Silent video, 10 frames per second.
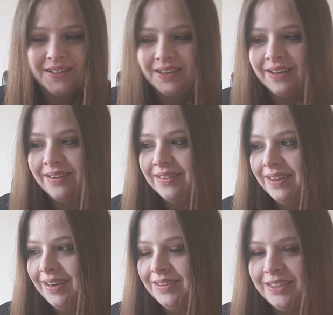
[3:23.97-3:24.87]
a
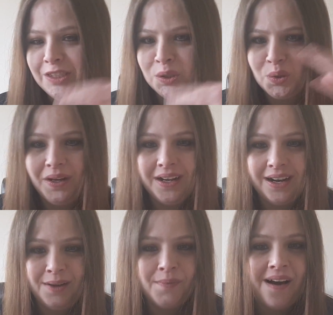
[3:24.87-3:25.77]

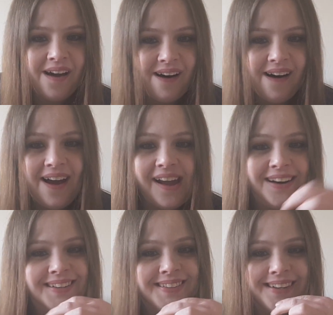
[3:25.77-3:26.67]
twinkle in my
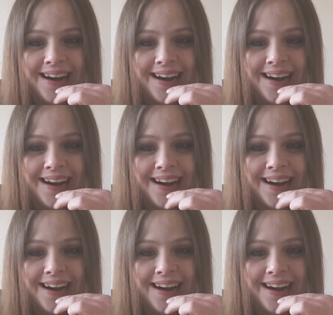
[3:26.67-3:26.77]
eye,